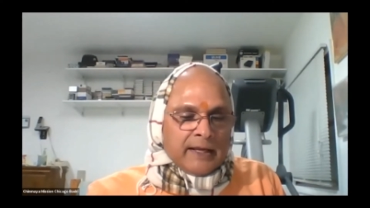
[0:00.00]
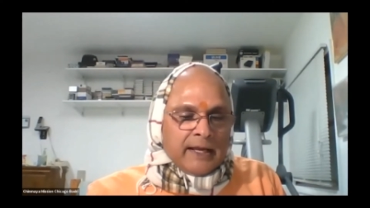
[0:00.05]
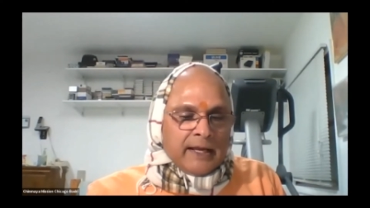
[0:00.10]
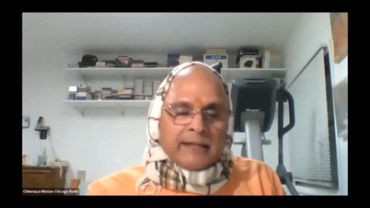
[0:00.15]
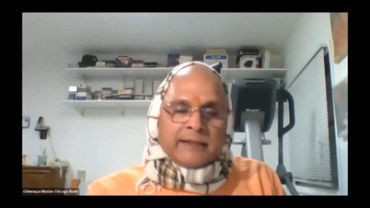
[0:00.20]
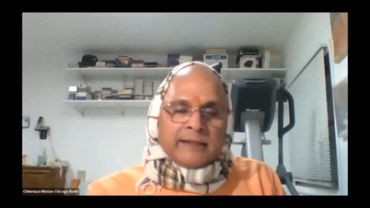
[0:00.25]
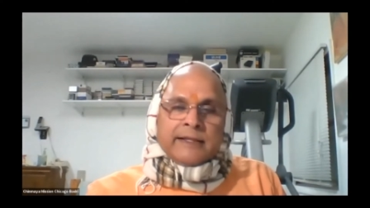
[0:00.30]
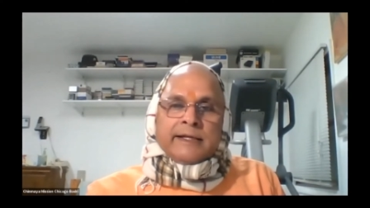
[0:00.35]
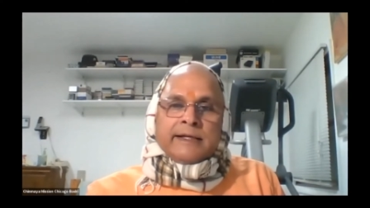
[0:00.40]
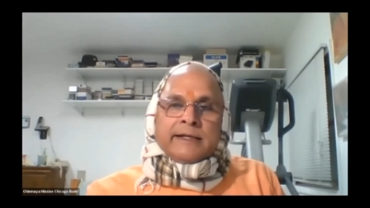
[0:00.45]

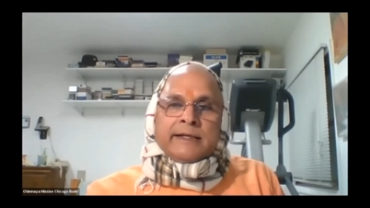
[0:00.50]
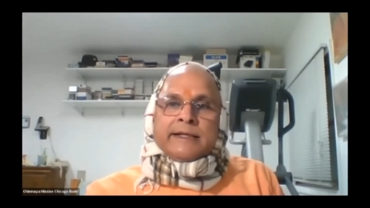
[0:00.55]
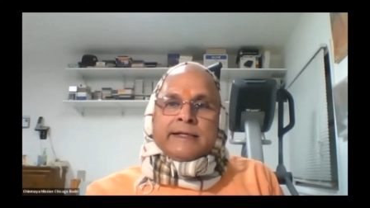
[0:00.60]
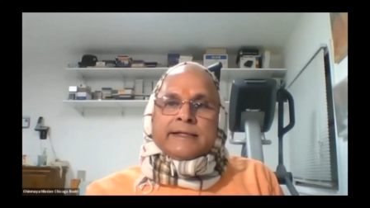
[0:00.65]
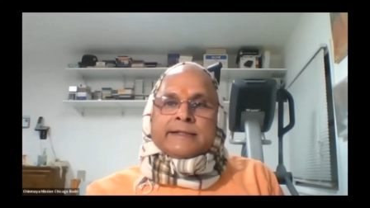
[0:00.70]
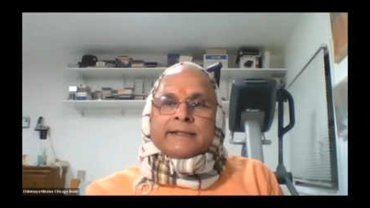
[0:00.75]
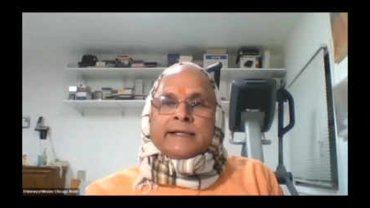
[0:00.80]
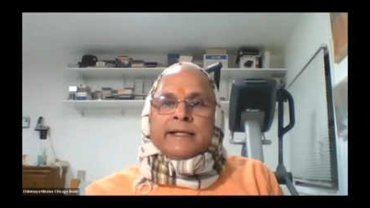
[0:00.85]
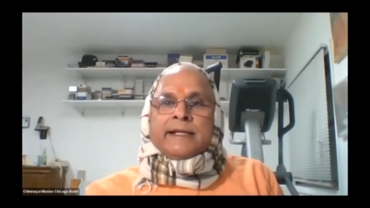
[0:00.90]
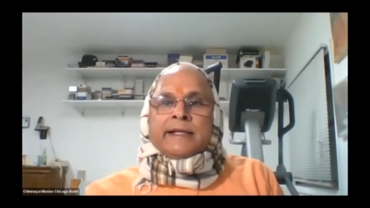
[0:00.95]
And then he's
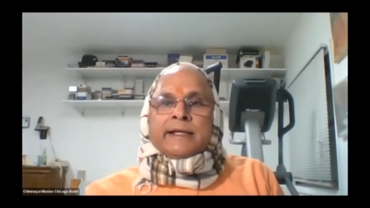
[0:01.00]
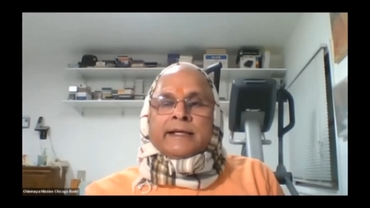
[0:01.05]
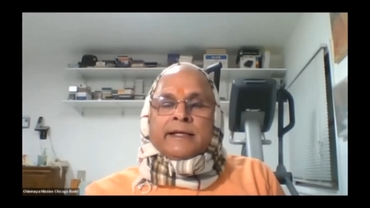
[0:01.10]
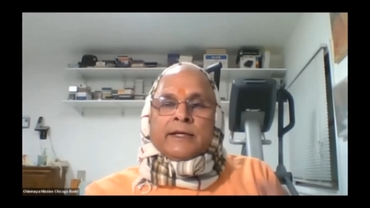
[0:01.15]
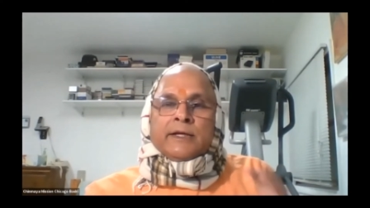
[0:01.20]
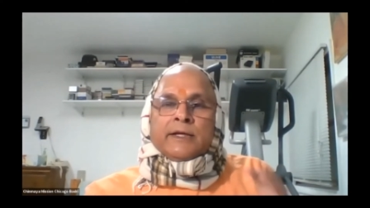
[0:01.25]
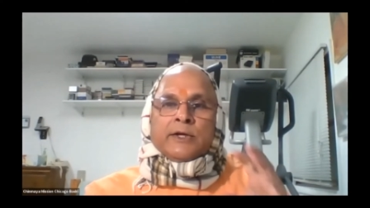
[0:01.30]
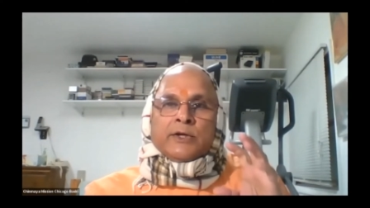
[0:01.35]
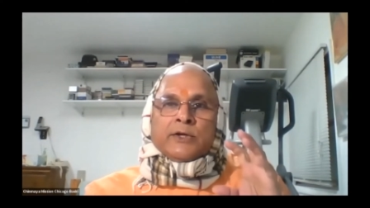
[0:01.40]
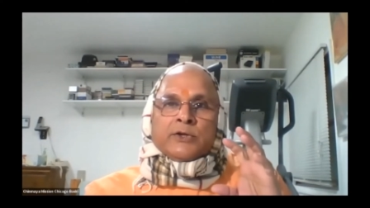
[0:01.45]
telling
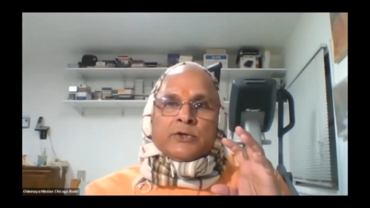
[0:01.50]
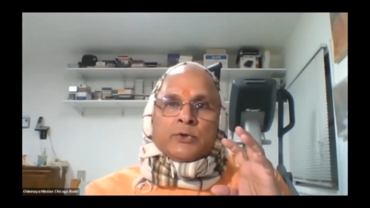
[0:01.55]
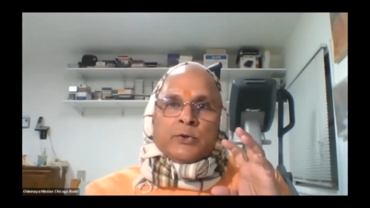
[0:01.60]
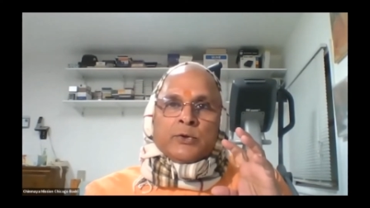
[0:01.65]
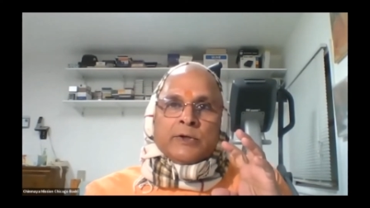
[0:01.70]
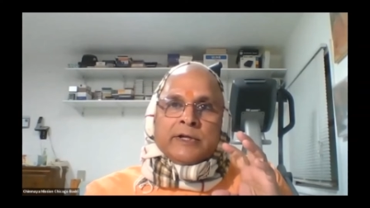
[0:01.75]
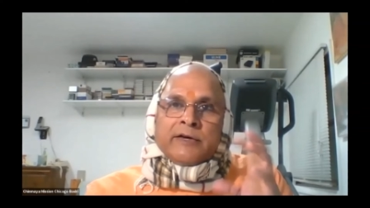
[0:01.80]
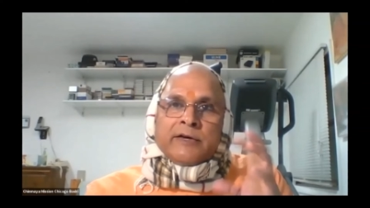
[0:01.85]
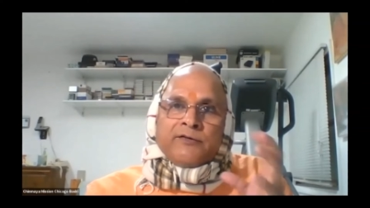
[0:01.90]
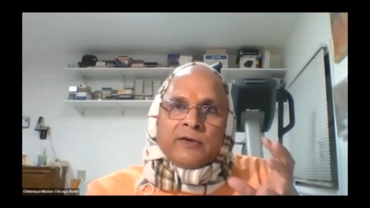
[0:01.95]
to
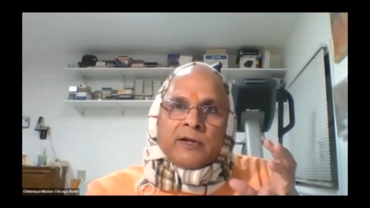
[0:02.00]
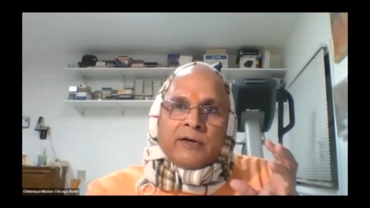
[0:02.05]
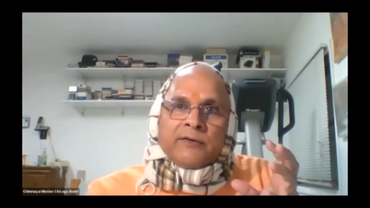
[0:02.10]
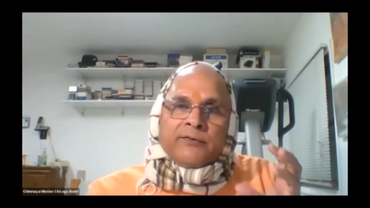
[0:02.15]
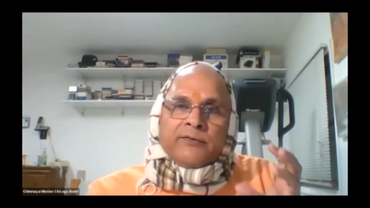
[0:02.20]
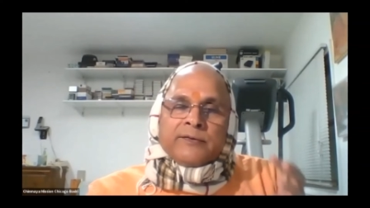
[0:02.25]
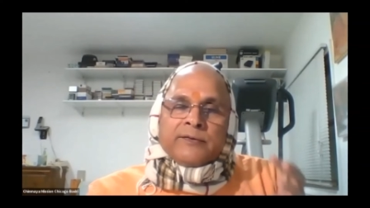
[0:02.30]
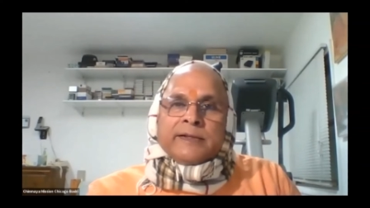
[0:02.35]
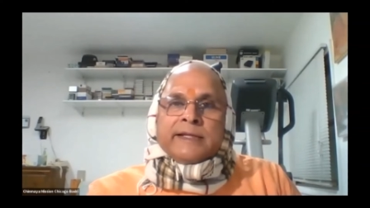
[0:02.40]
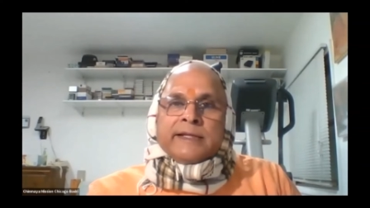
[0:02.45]
develop
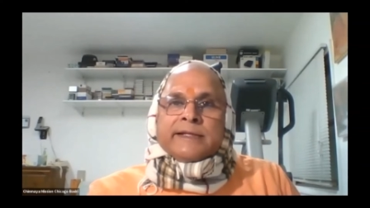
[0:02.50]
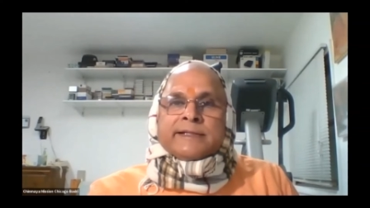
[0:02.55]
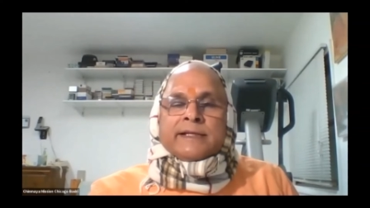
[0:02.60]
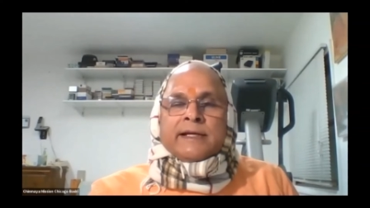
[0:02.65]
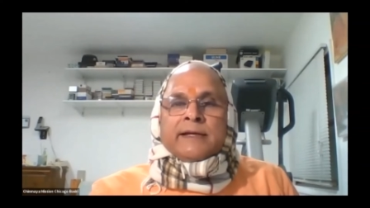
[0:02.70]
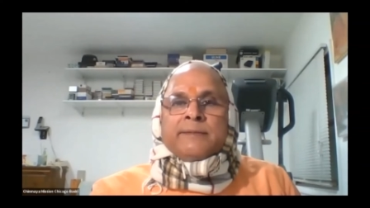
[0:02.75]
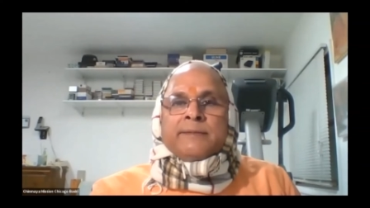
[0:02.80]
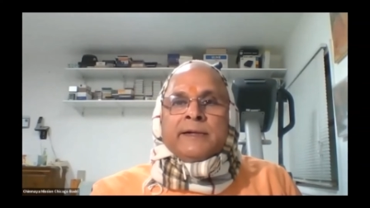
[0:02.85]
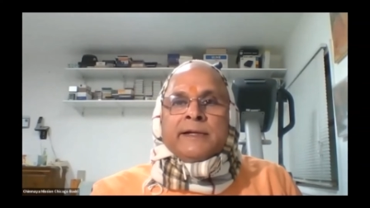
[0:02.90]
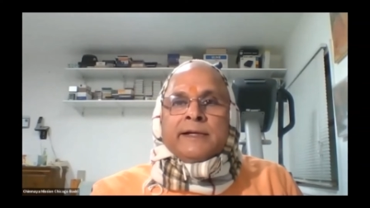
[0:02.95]
this
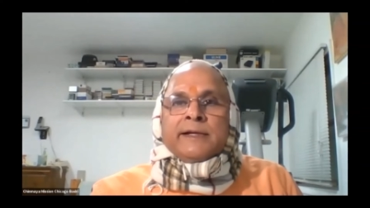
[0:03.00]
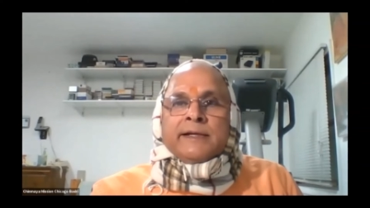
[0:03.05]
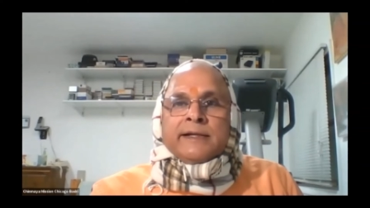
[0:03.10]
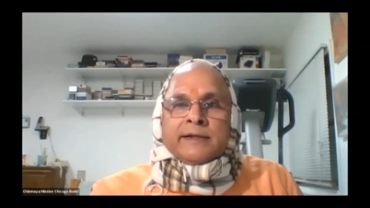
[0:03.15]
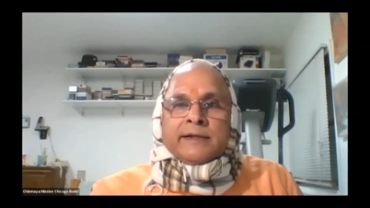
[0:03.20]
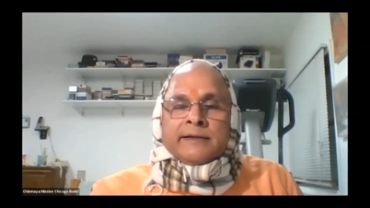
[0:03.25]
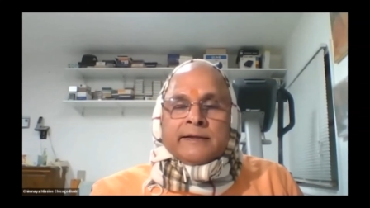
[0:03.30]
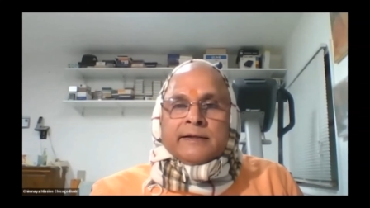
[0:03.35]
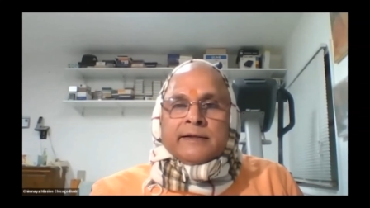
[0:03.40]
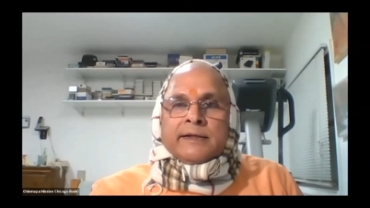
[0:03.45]
ability